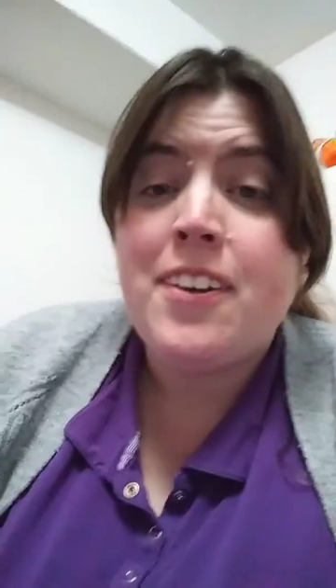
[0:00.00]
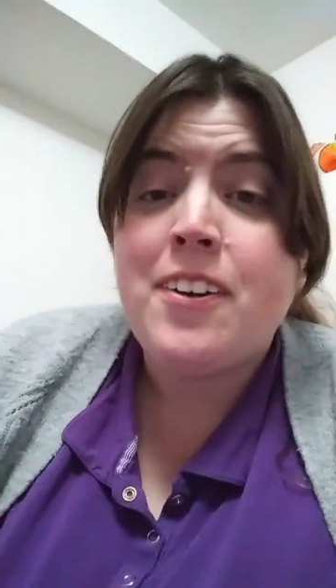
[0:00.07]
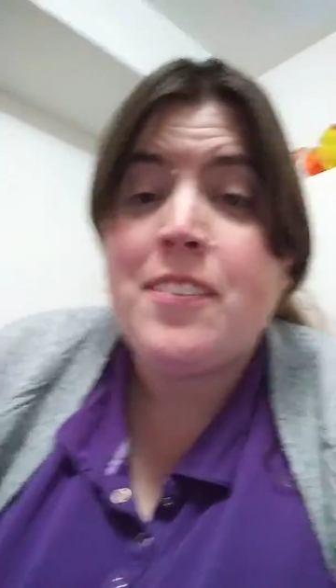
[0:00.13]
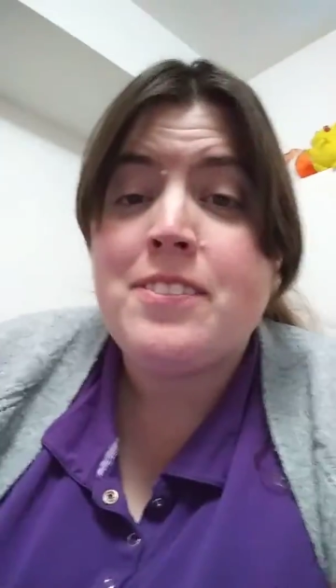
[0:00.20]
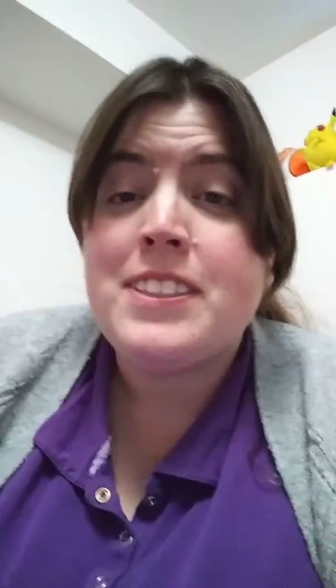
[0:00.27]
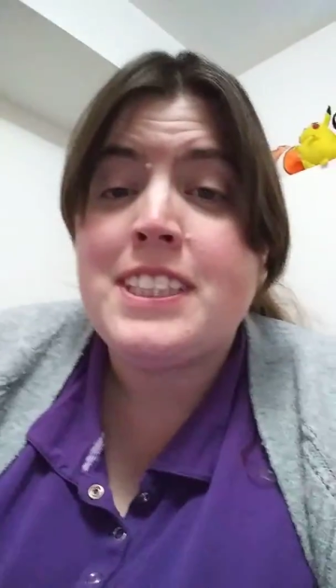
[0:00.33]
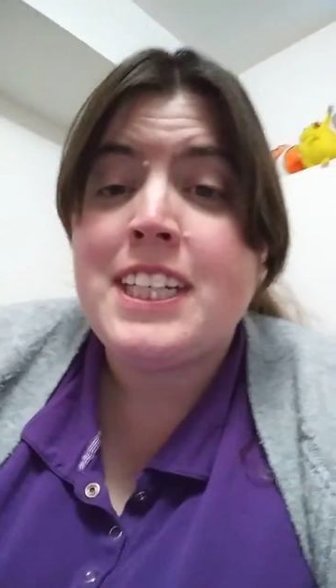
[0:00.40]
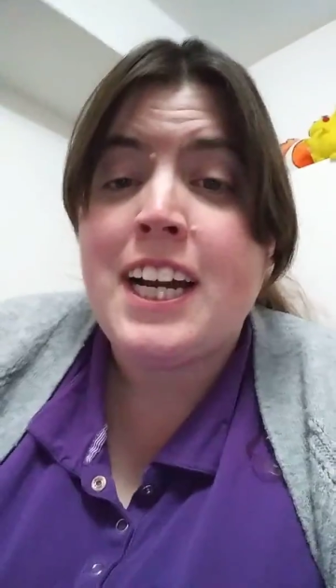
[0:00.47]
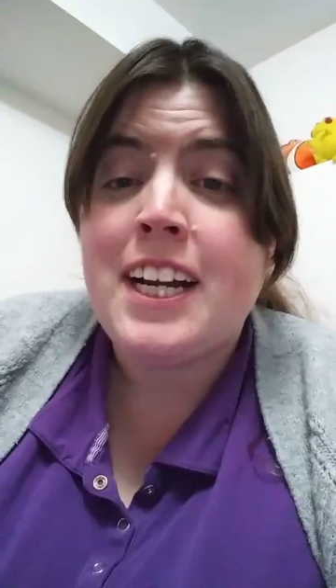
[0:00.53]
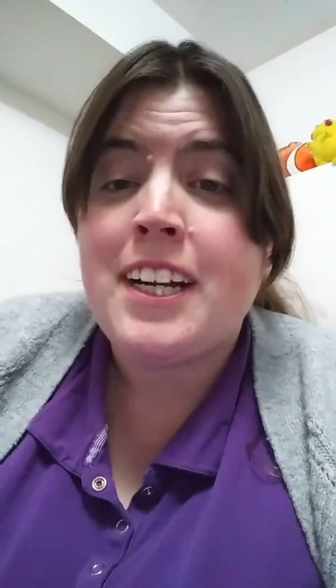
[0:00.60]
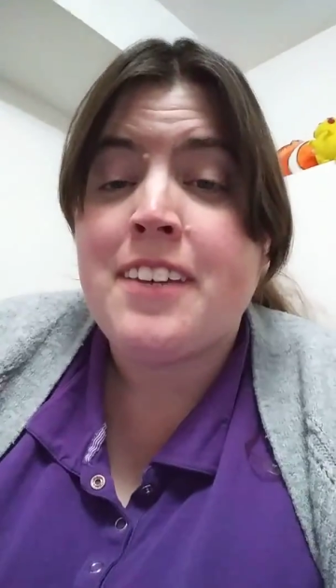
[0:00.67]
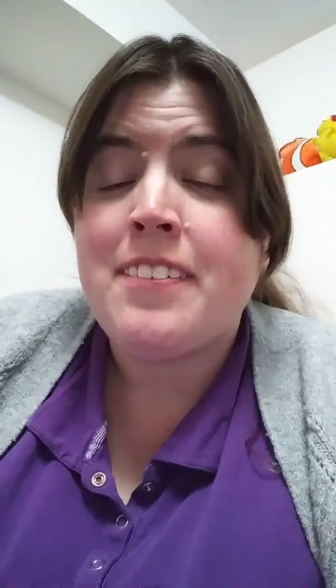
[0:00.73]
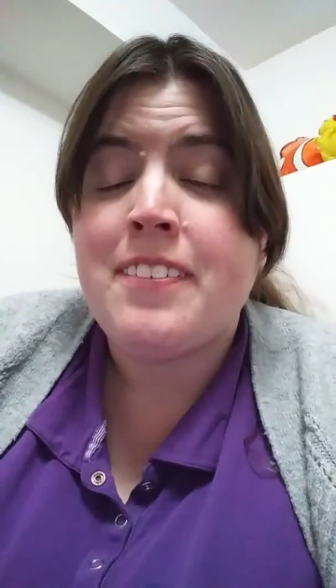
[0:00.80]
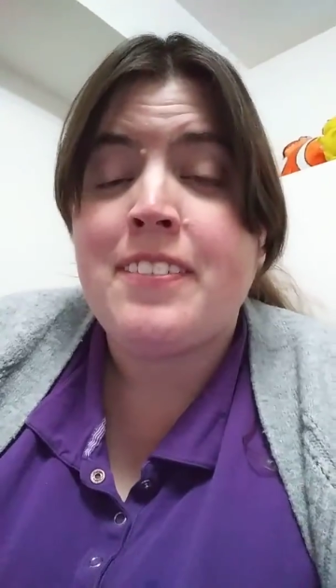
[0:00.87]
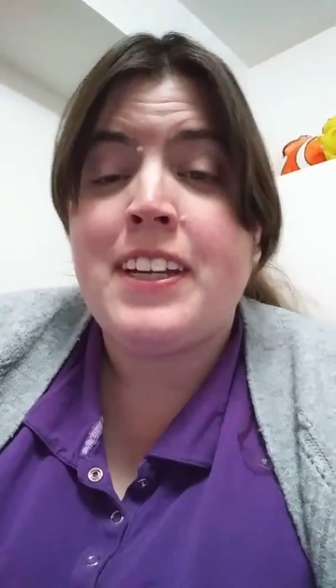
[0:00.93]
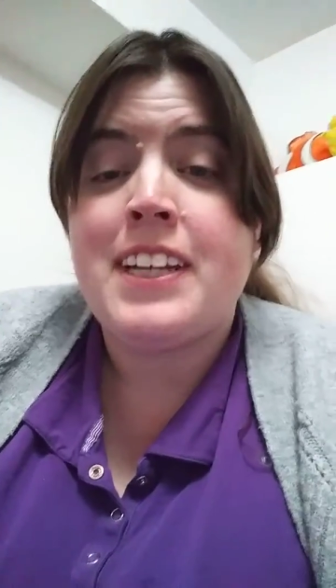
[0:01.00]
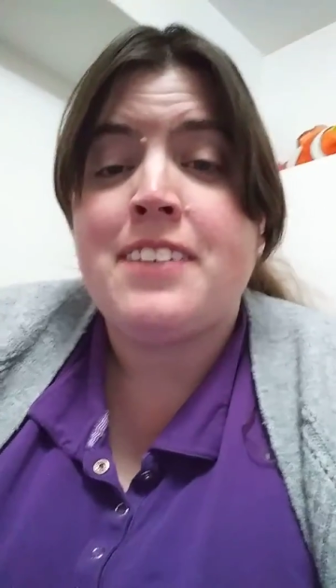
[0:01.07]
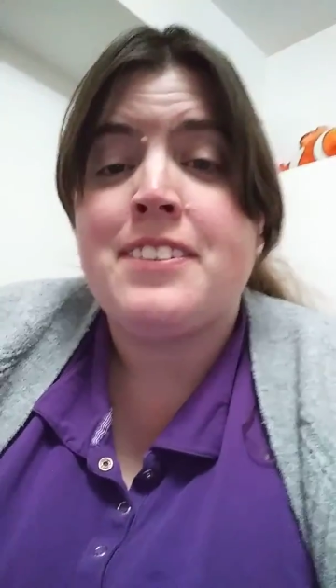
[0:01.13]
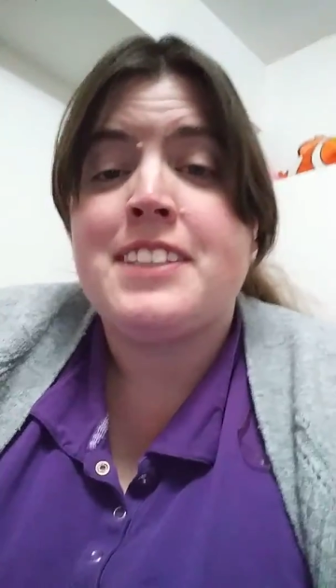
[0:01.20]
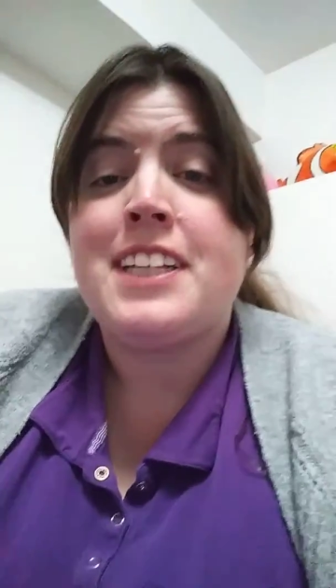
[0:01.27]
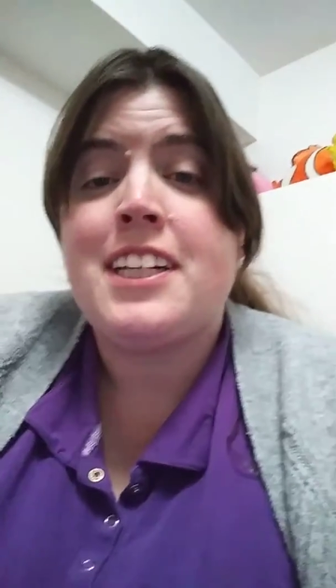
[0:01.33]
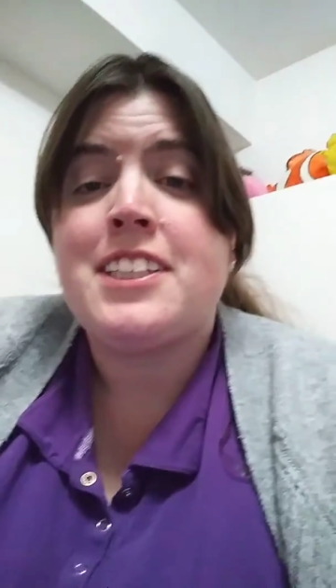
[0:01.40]
home sacrament meeting
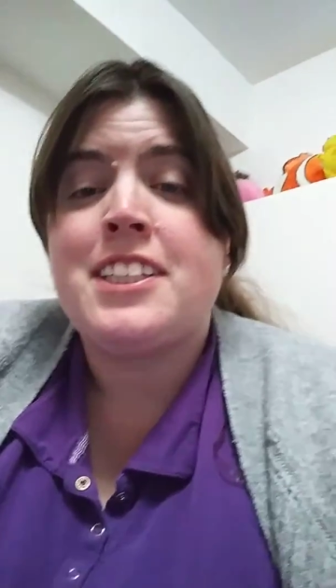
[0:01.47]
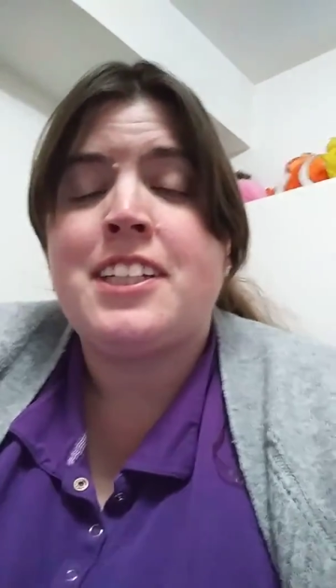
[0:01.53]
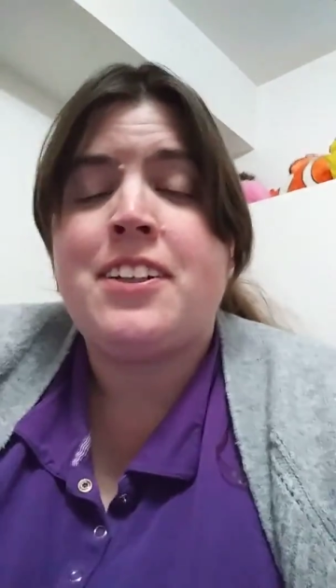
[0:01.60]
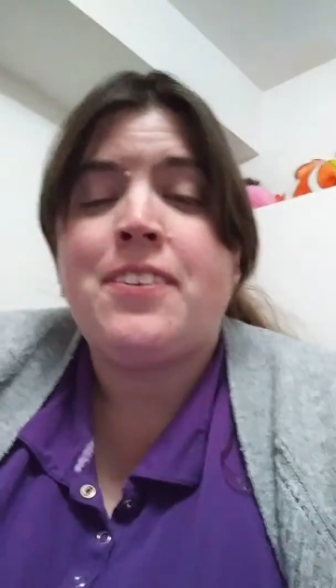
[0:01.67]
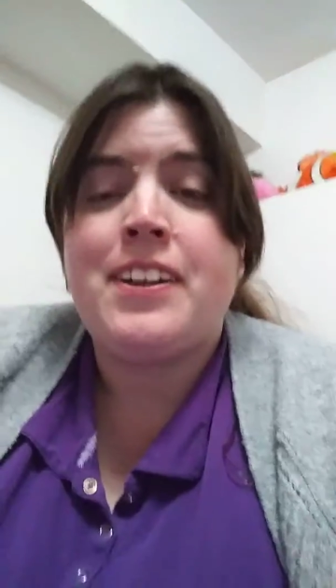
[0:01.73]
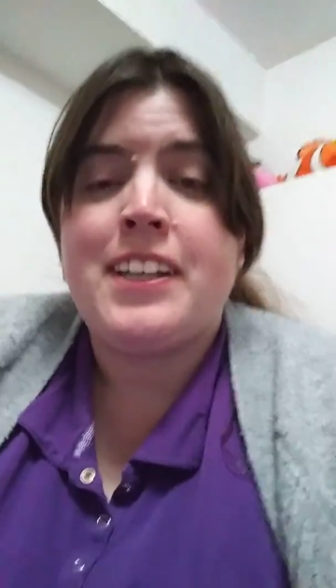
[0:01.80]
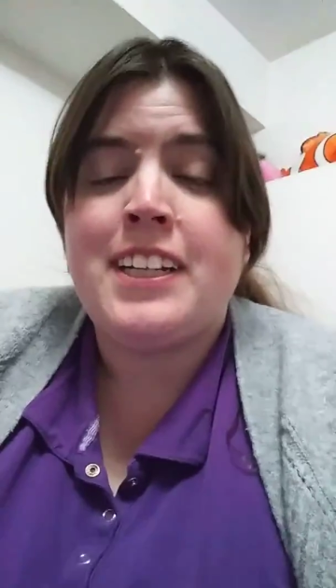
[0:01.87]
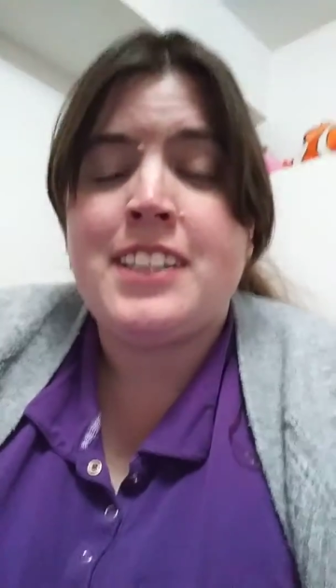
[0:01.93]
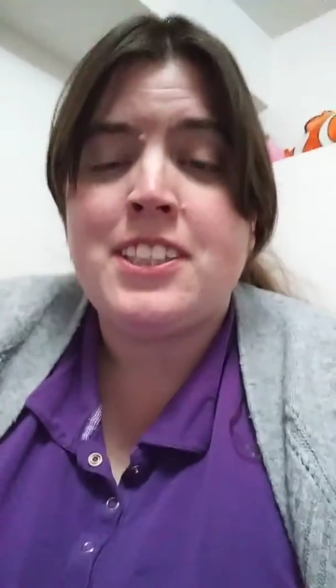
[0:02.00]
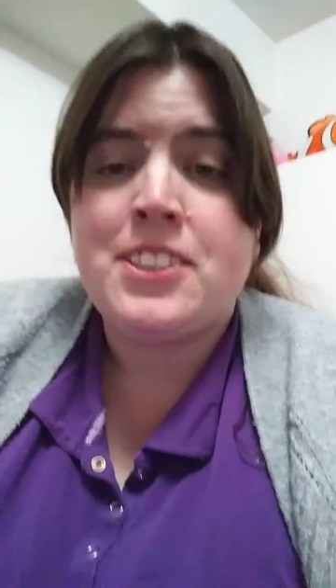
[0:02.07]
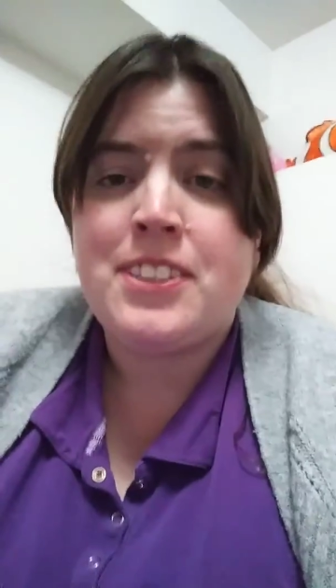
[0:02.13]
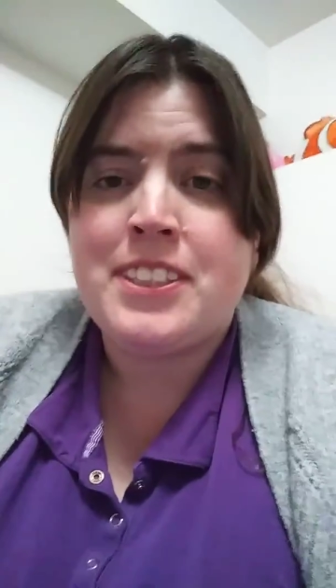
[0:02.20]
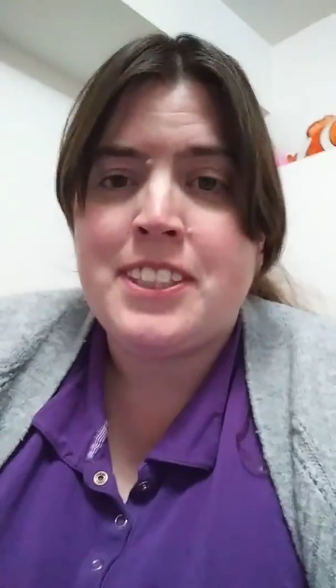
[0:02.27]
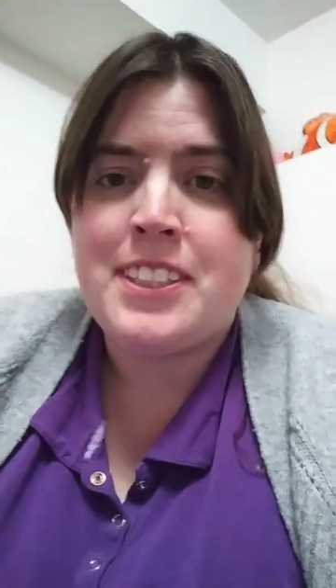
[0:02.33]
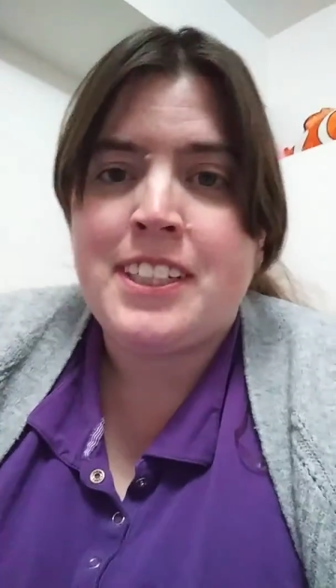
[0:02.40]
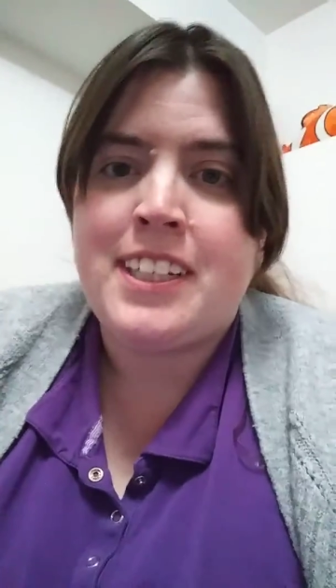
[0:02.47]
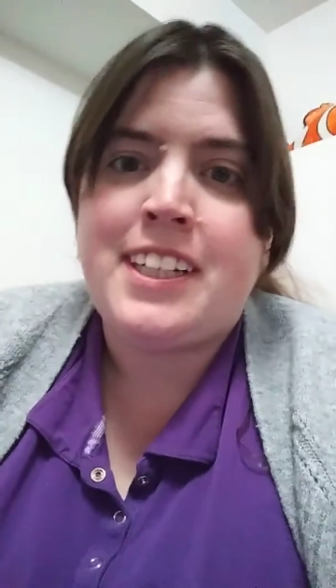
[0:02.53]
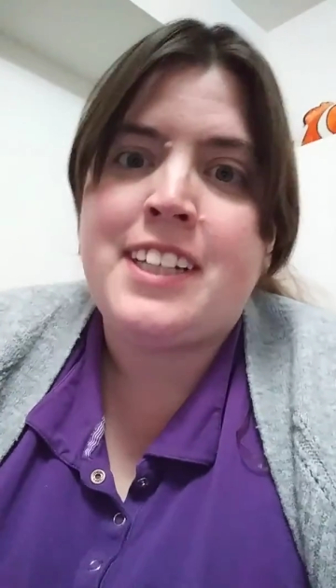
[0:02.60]
was actually quite interesting.